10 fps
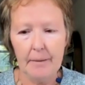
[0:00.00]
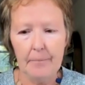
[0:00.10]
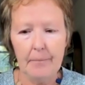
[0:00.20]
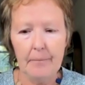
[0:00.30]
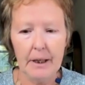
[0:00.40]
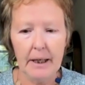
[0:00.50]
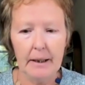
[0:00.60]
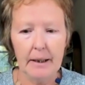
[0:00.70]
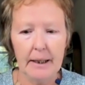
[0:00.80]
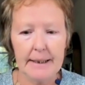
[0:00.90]
um,
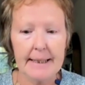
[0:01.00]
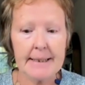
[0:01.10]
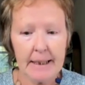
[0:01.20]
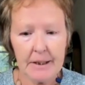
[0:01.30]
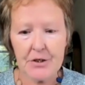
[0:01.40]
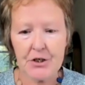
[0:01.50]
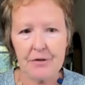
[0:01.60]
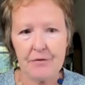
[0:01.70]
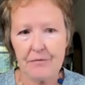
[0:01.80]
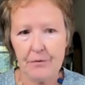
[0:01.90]
uh,
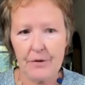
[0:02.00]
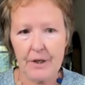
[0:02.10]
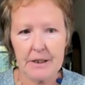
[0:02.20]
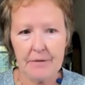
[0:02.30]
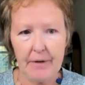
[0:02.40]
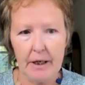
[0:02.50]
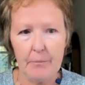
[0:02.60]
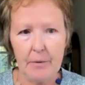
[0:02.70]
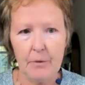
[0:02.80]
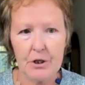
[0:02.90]
attention for that mm.
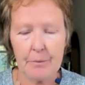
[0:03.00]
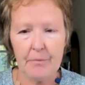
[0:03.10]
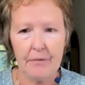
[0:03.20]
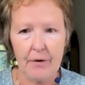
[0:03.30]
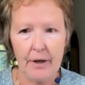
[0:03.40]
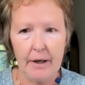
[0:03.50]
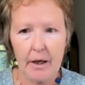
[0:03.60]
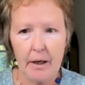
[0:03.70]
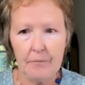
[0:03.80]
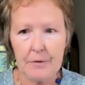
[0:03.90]
development, which can be very
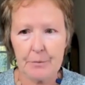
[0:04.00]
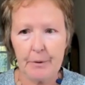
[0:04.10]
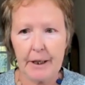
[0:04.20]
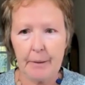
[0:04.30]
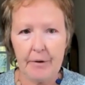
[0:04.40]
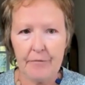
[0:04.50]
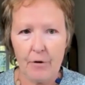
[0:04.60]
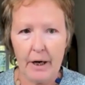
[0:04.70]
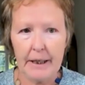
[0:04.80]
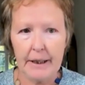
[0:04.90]
uncomfortable, it can be
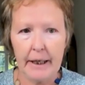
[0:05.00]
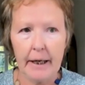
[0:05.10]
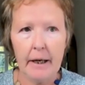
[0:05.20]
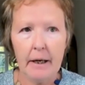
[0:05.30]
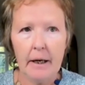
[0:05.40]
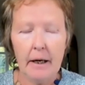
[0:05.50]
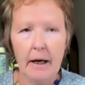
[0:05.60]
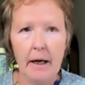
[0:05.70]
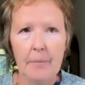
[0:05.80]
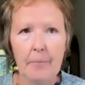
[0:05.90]
frightening.
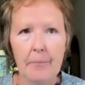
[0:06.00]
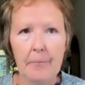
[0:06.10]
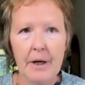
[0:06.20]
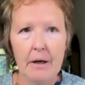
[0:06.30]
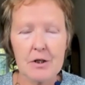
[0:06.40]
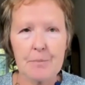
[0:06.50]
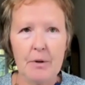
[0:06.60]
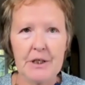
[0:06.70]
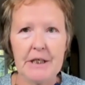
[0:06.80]
Um, girls'